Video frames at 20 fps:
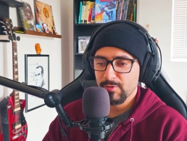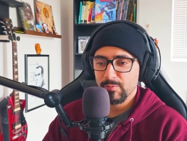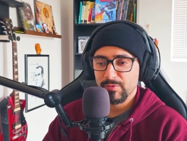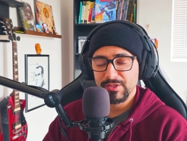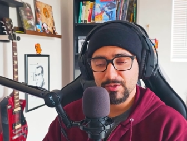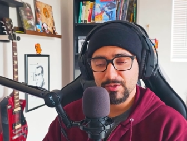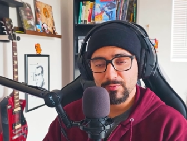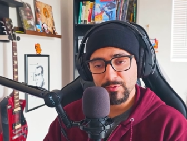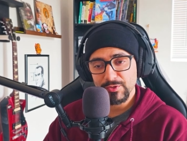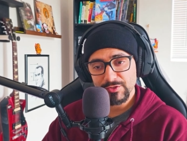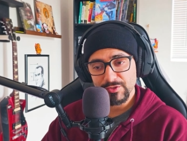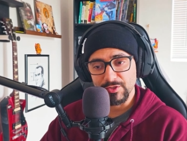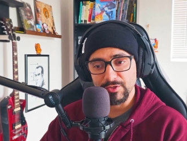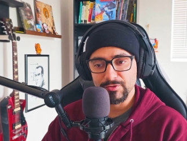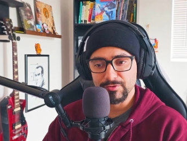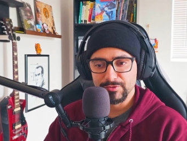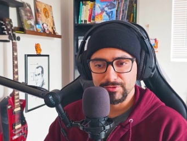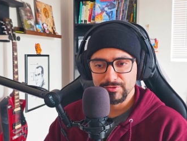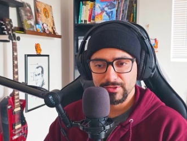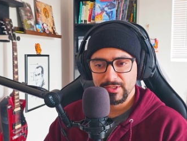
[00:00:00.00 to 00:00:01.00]
but then when you
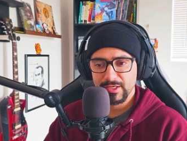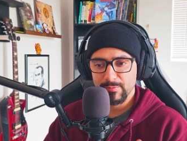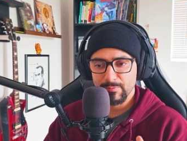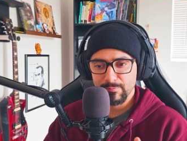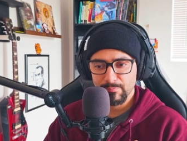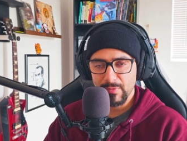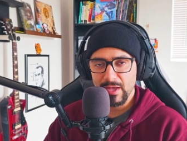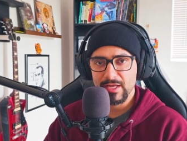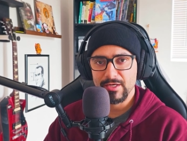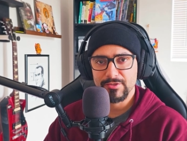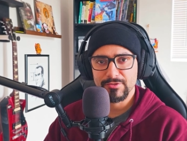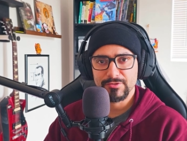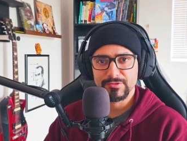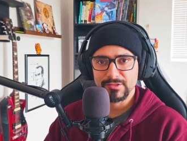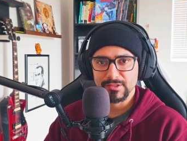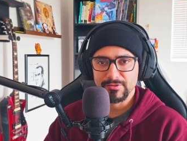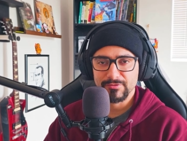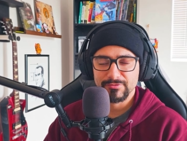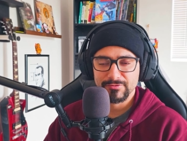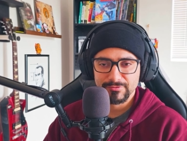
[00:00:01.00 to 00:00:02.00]
don't you get mad at
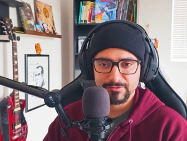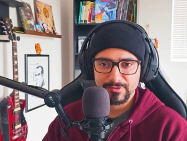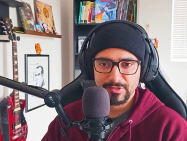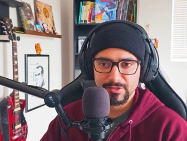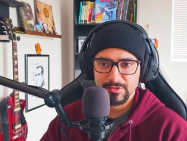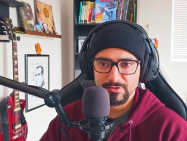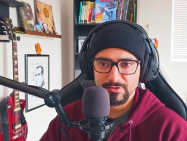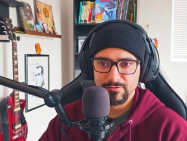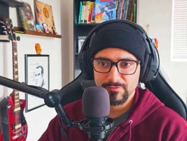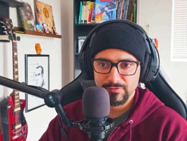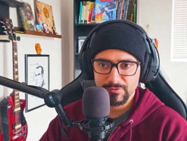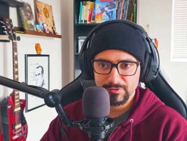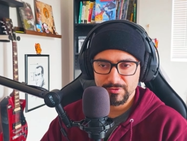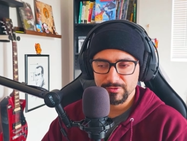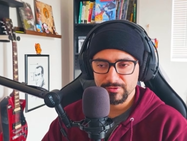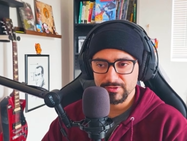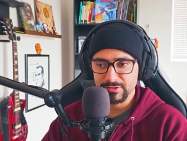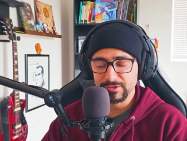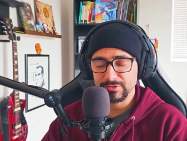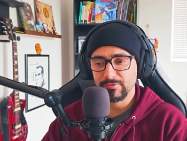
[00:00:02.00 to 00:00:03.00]
yourself and you
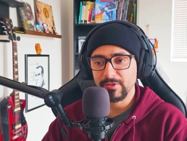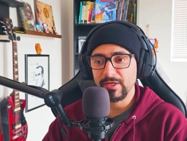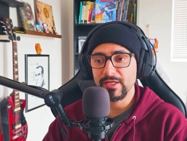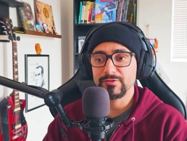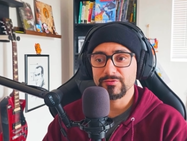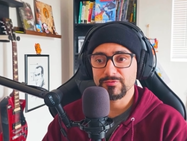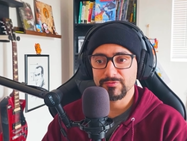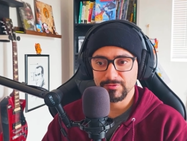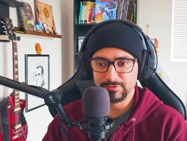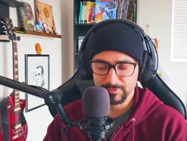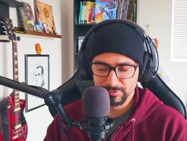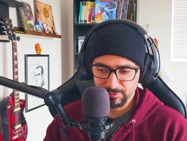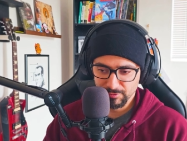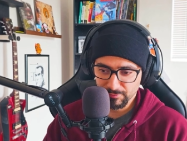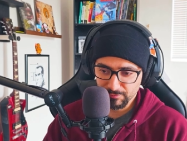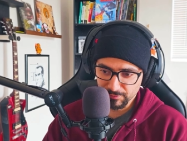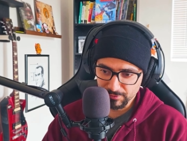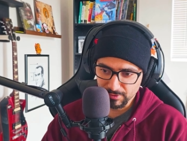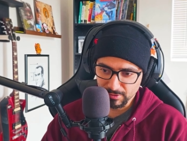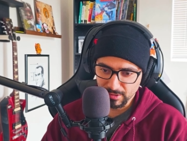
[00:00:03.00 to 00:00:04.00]
feel disgraceful
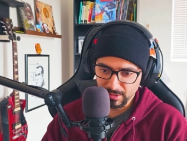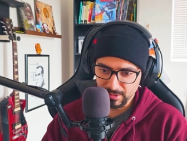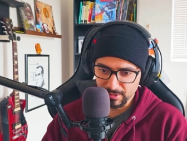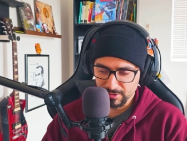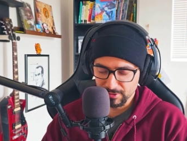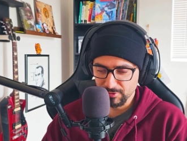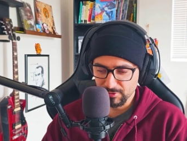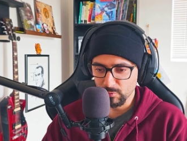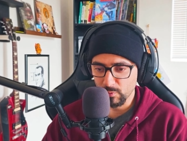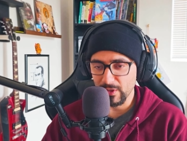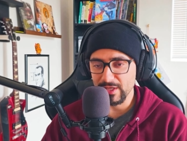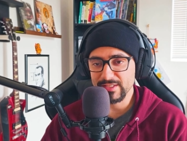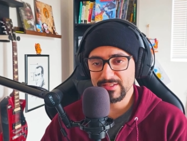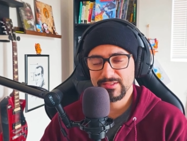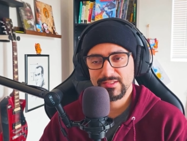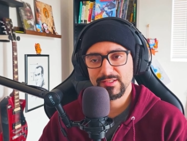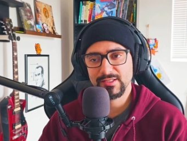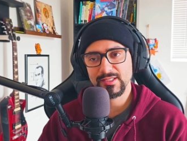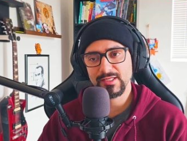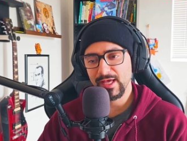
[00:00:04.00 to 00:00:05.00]
you feel like you're
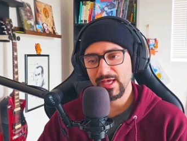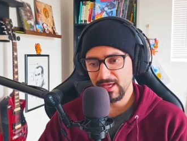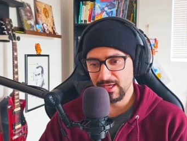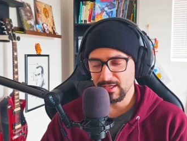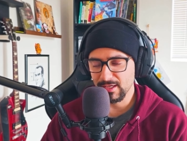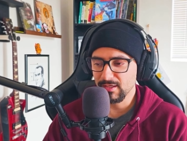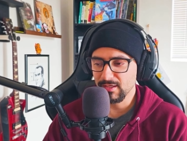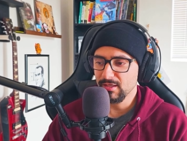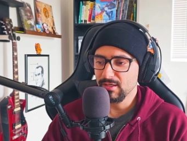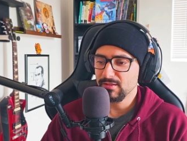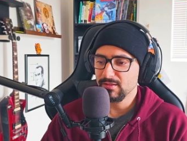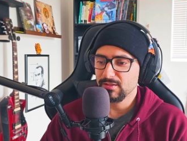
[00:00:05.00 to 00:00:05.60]
wasted the day